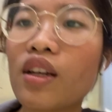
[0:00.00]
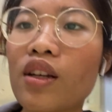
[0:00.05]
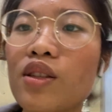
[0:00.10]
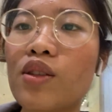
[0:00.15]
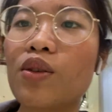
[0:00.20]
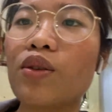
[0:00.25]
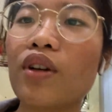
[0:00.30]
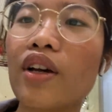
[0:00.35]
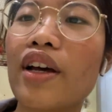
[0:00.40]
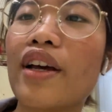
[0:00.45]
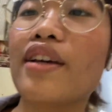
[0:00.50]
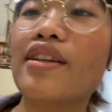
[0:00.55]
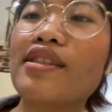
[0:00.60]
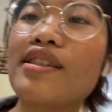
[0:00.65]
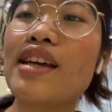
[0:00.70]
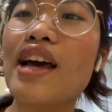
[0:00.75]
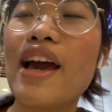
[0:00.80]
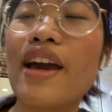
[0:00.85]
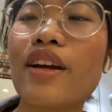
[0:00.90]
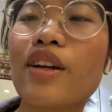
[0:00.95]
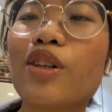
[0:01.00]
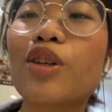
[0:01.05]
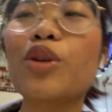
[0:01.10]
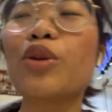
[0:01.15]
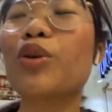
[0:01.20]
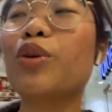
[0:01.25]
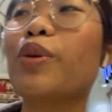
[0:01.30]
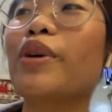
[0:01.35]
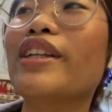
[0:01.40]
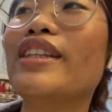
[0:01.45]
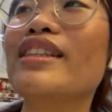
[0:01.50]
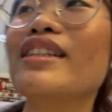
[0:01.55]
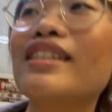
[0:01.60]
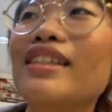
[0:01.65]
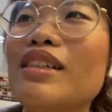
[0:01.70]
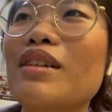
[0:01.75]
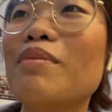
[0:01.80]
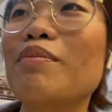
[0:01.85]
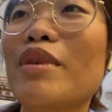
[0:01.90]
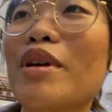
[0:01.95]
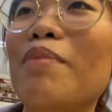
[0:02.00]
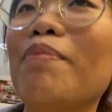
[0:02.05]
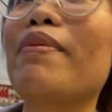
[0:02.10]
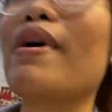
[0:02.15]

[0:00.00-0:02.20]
So guys, I ruined my